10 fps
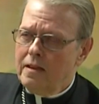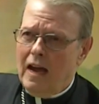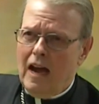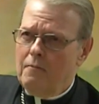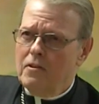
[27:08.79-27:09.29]

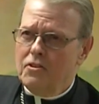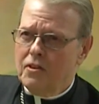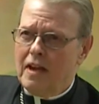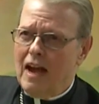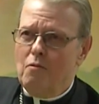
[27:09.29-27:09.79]
Yeah,
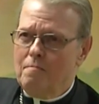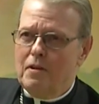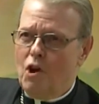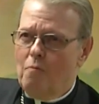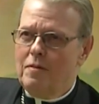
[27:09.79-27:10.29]
obviously, I would
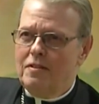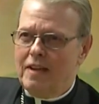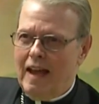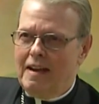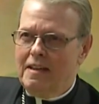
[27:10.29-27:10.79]
be open
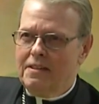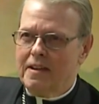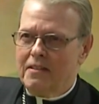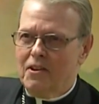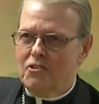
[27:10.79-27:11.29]
to
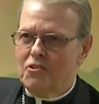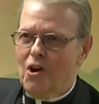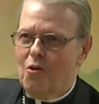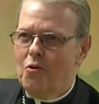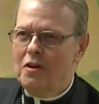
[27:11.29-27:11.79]
anything. There's
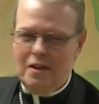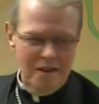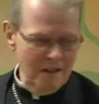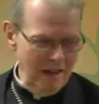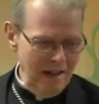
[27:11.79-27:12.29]
no
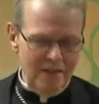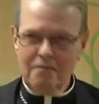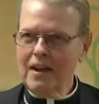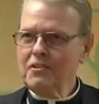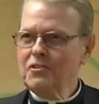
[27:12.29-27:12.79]
uh,
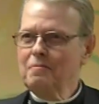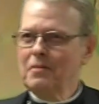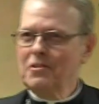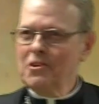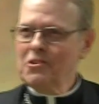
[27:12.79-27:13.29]
vested
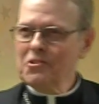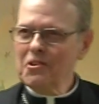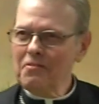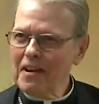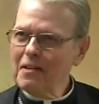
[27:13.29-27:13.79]

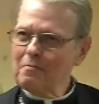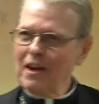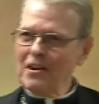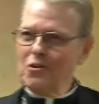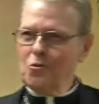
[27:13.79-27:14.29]
position of
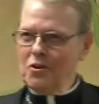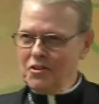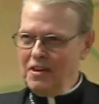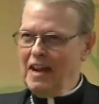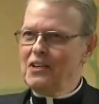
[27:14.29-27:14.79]
anybody who
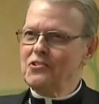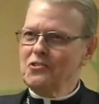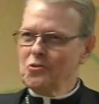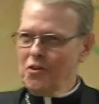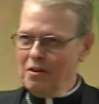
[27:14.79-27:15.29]
is an
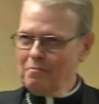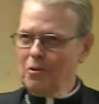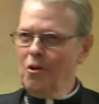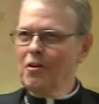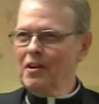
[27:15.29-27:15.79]
agent or an
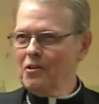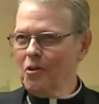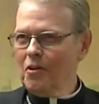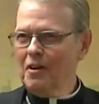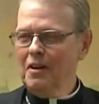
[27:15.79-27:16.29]
employee
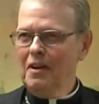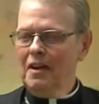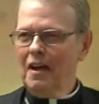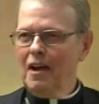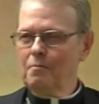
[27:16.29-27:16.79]
or
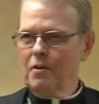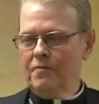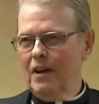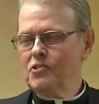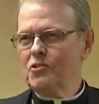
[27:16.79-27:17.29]
uh,
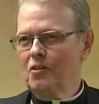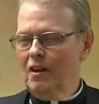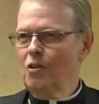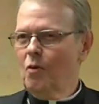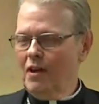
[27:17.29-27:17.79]
professional
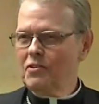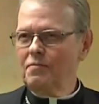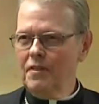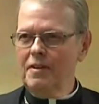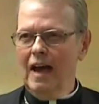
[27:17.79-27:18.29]
or otherwise
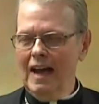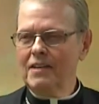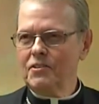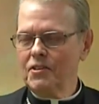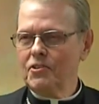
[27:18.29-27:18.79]
of the
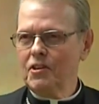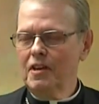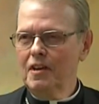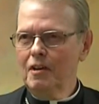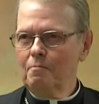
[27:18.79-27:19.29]
diocese.
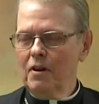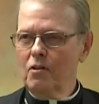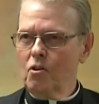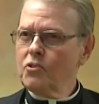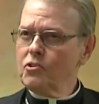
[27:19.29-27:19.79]
But
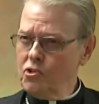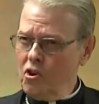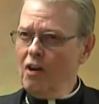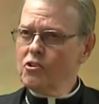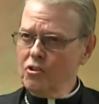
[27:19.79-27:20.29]
of course, a
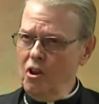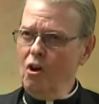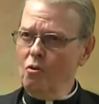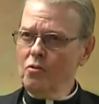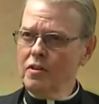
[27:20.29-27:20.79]
charge
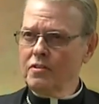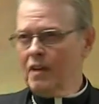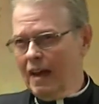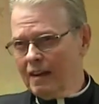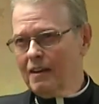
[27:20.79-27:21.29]
alone is
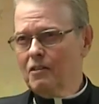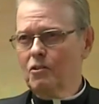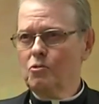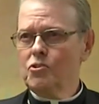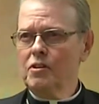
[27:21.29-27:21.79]
not a
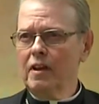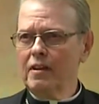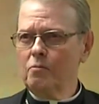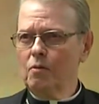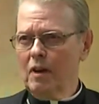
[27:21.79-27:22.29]
conclusion,
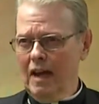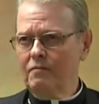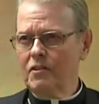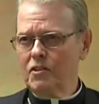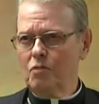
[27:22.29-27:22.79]
and we would
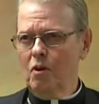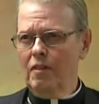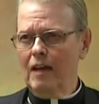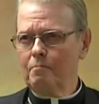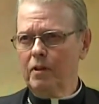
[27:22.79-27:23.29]
have to see
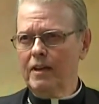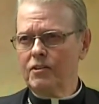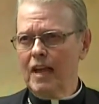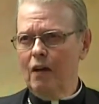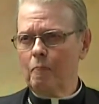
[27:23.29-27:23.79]
where that
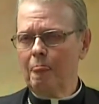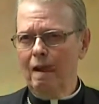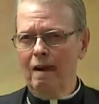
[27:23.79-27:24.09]
plays out.